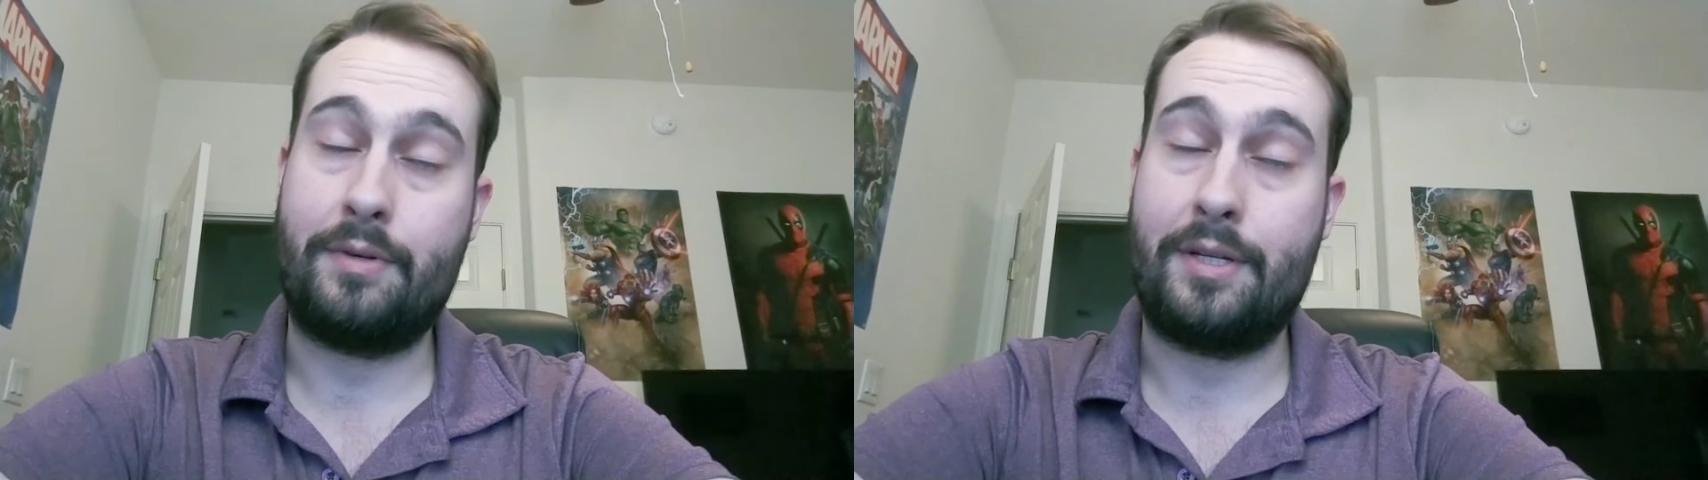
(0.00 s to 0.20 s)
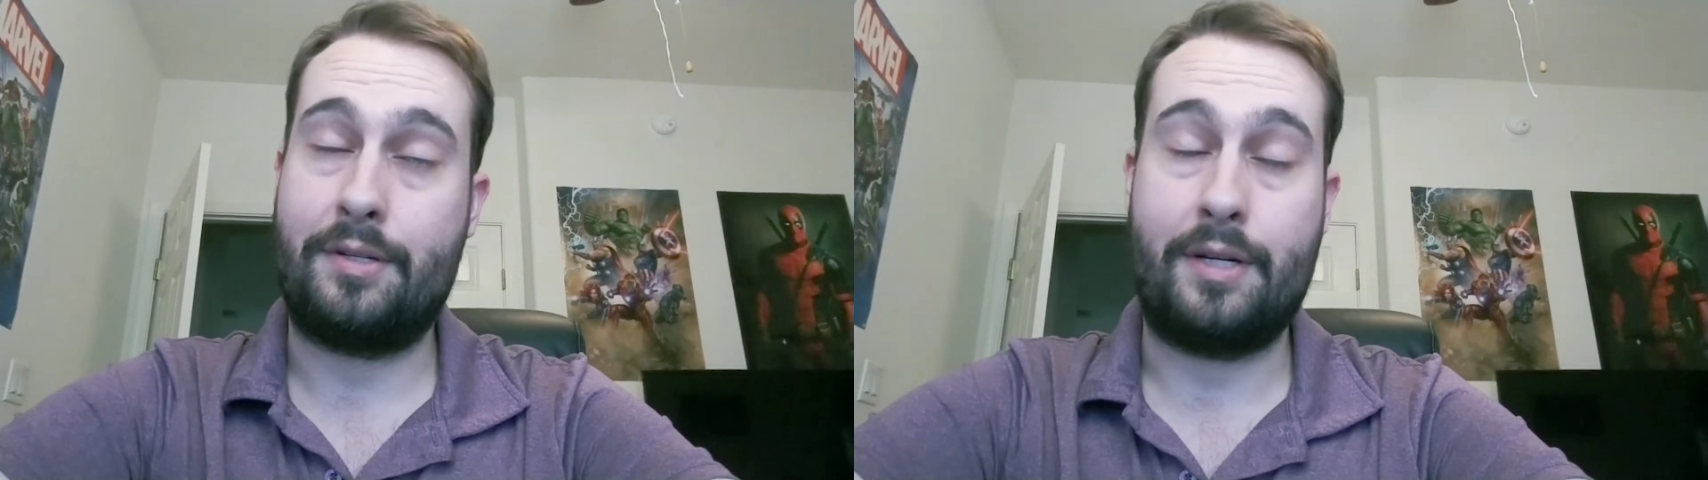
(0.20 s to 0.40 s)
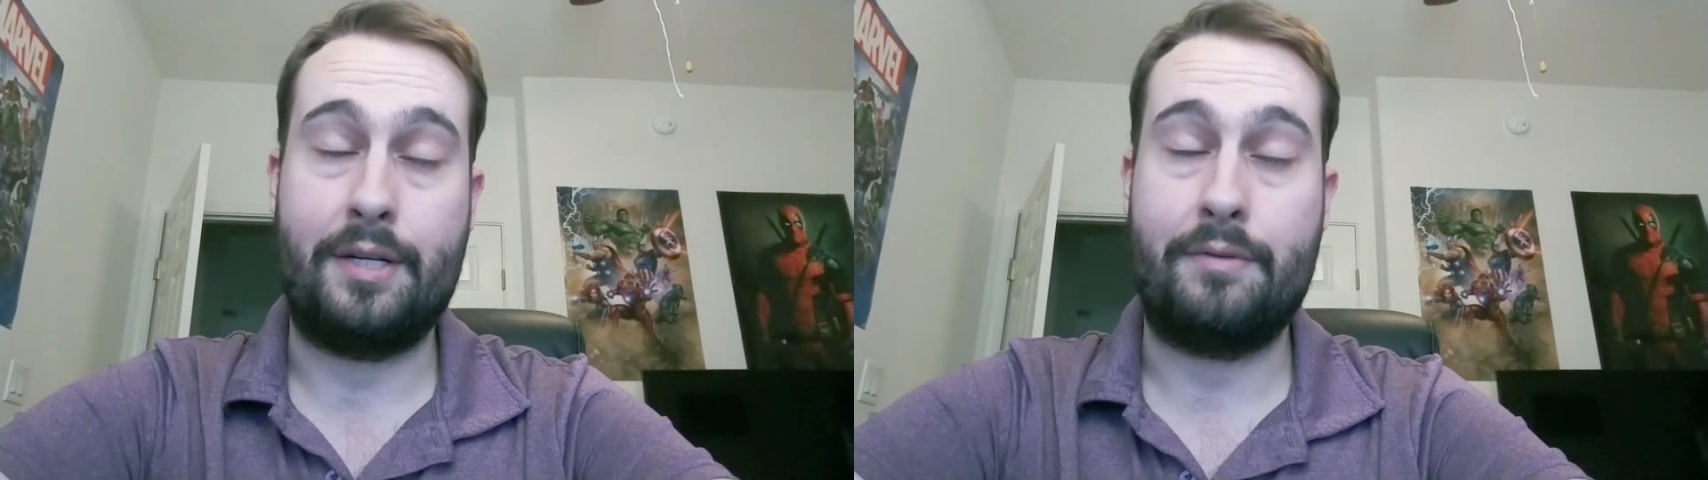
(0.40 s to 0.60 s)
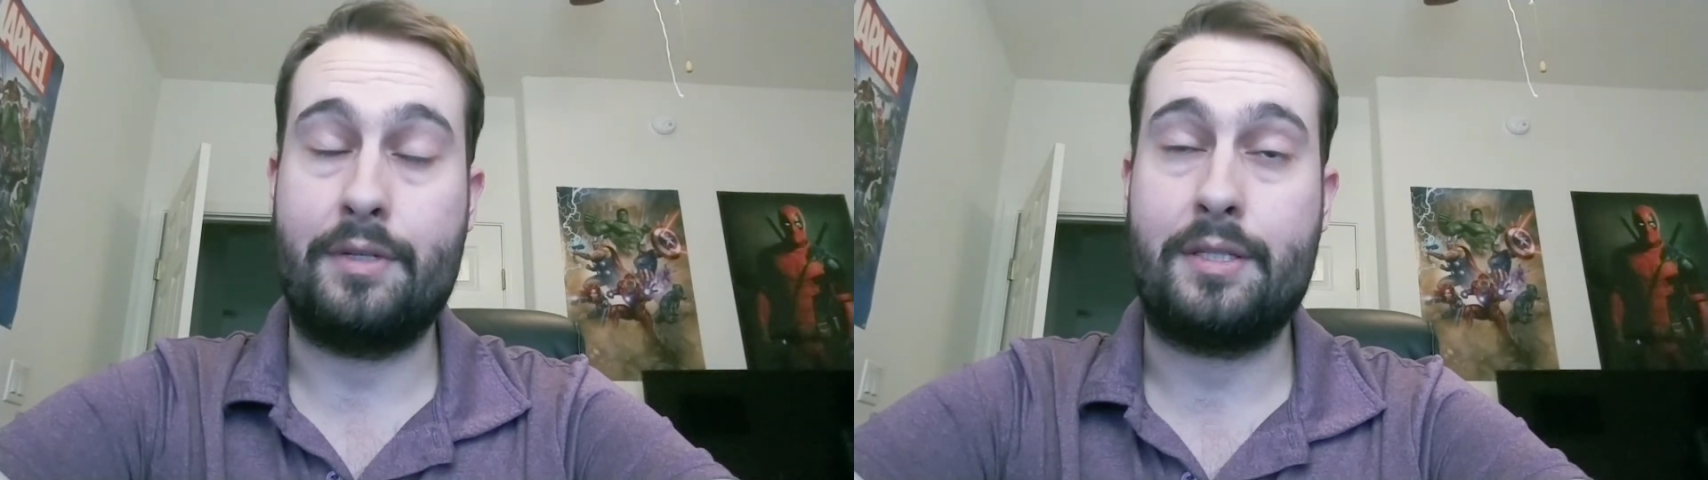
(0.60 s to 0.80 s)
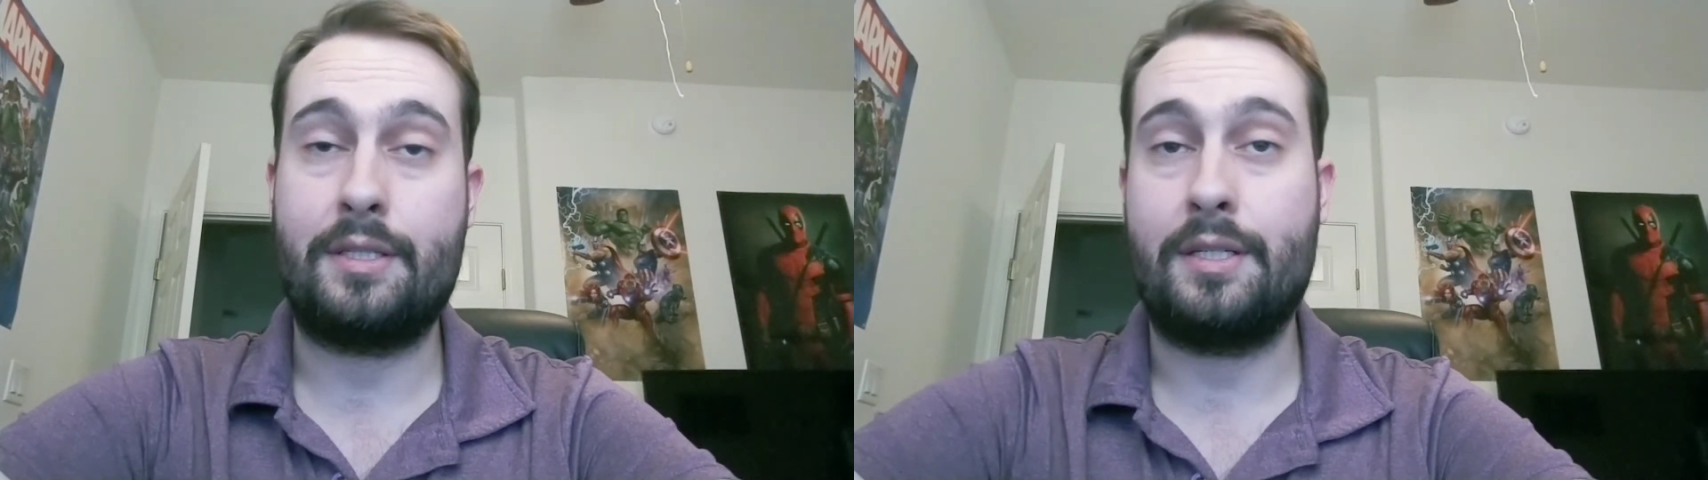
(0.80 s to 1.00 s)
restaurant
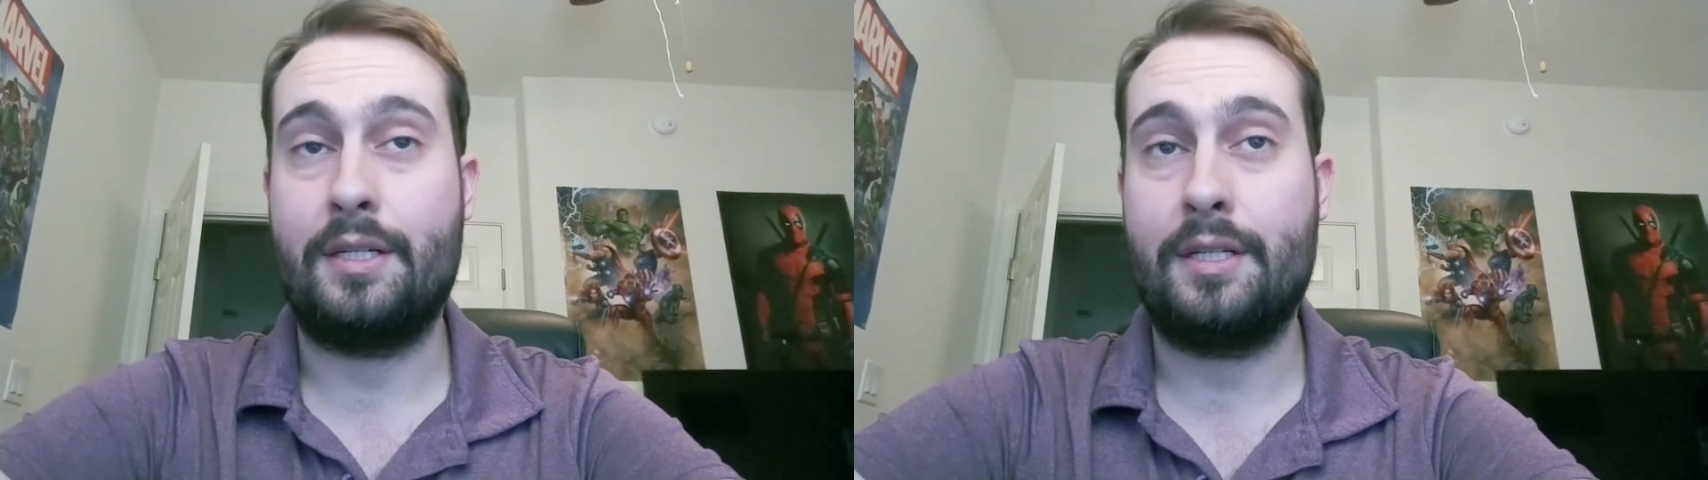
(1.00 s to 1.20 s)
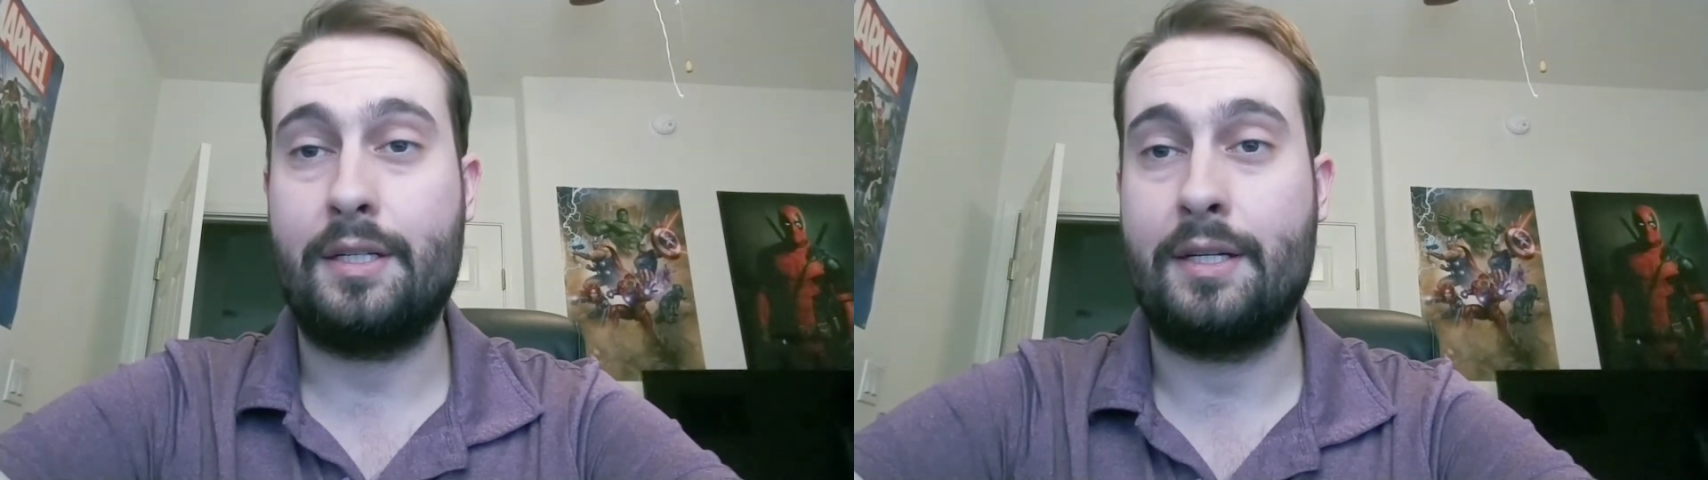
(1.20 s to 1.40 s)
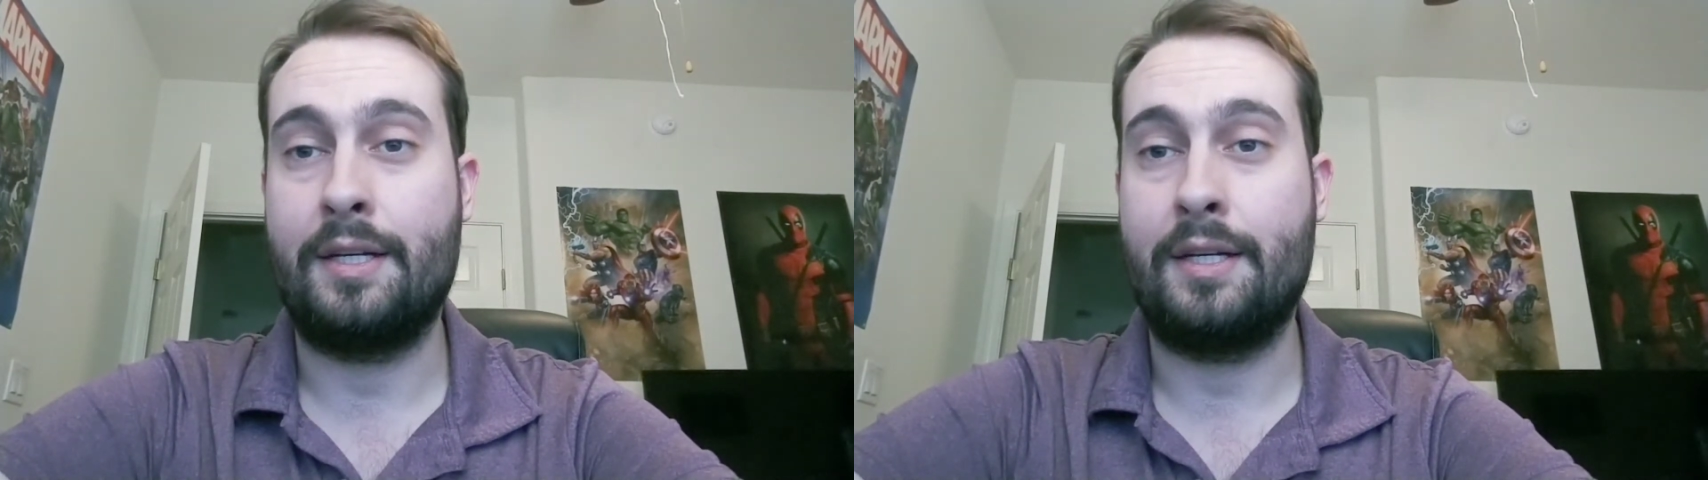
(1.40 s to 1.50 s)
was the